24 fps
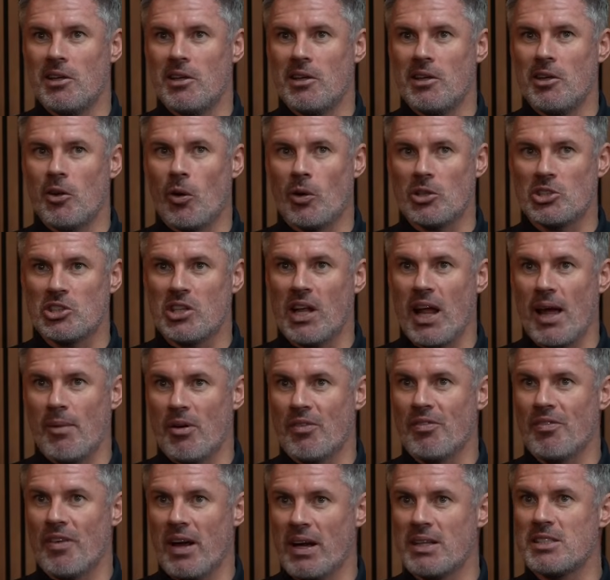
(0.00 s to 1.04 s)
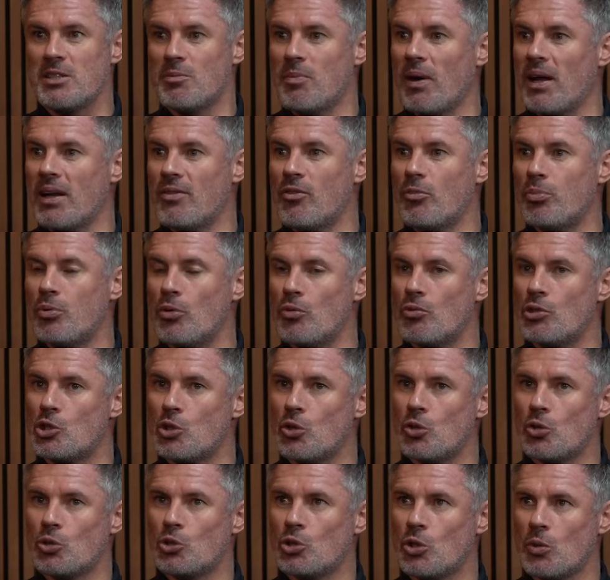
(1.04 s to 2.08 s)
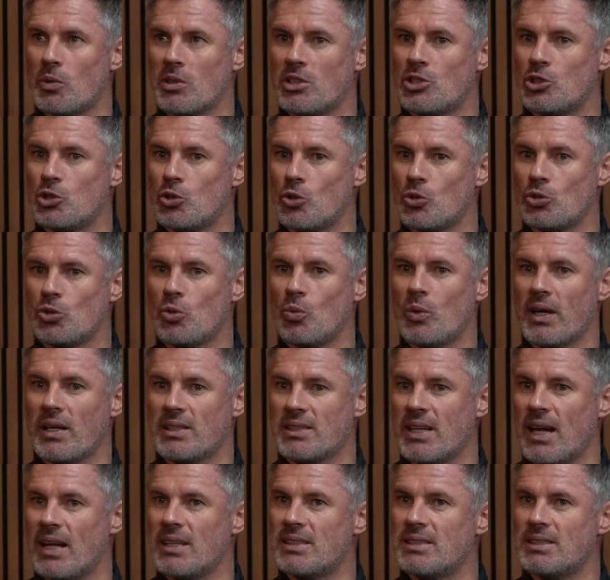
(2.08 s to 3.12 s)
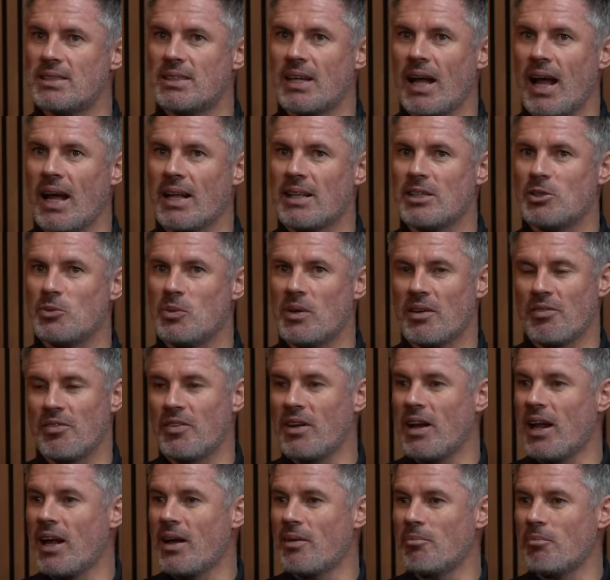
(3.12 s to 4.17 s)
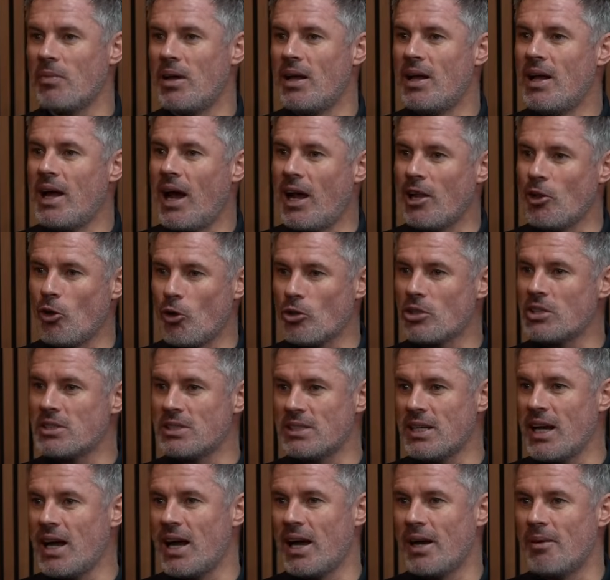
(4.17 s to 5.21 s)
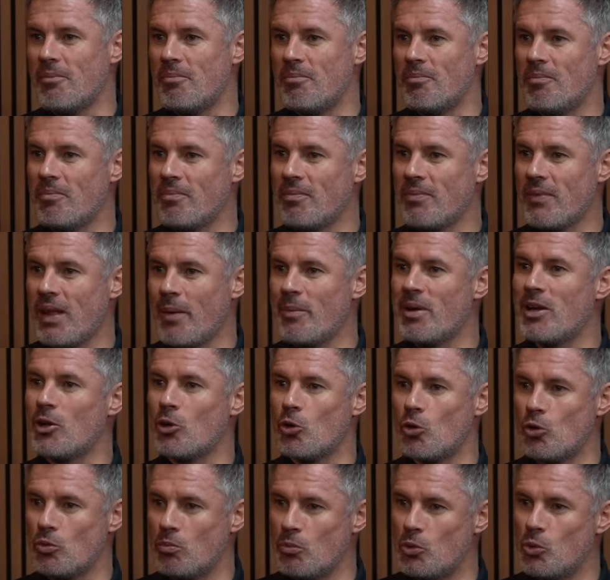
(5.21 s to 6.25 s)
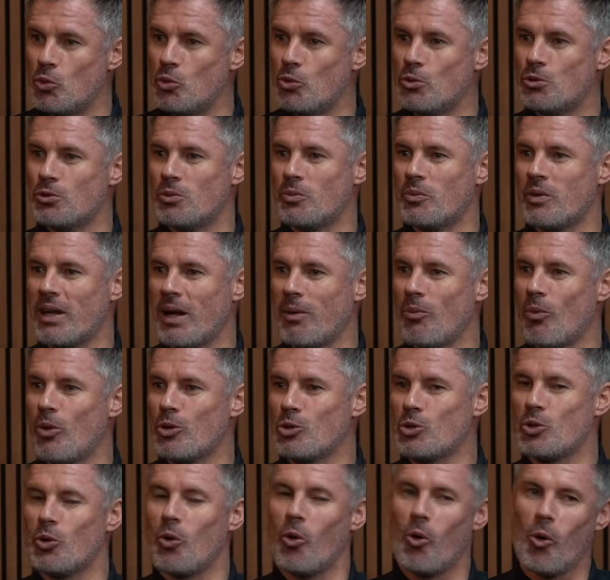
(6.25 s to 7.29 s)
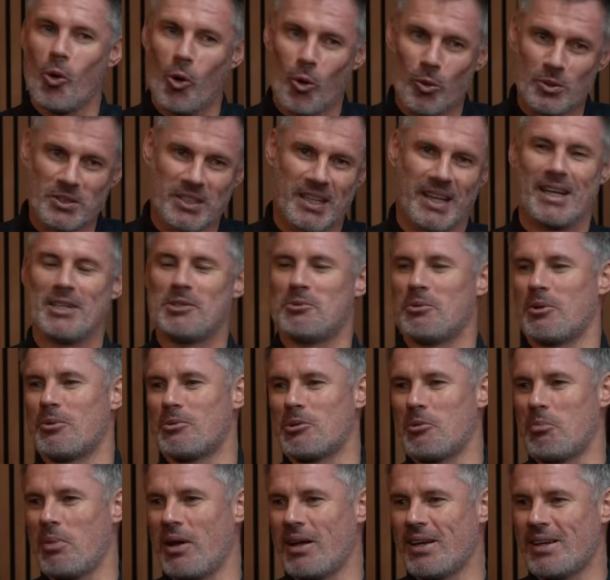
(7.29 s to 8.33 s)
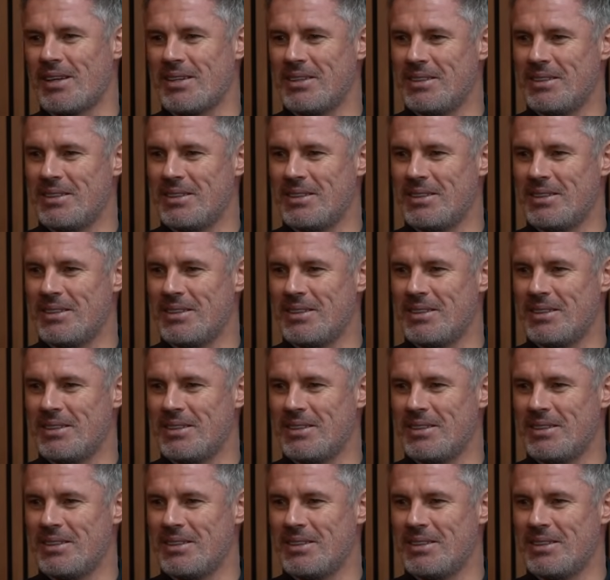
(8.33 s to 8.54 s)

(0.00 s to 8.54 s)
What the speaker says: I still am affected by Liverpool results. So it's sort of worked hand in hand, where I feel like a lot of the time I'm in a good mood, where that wasn't always the case when I was a player.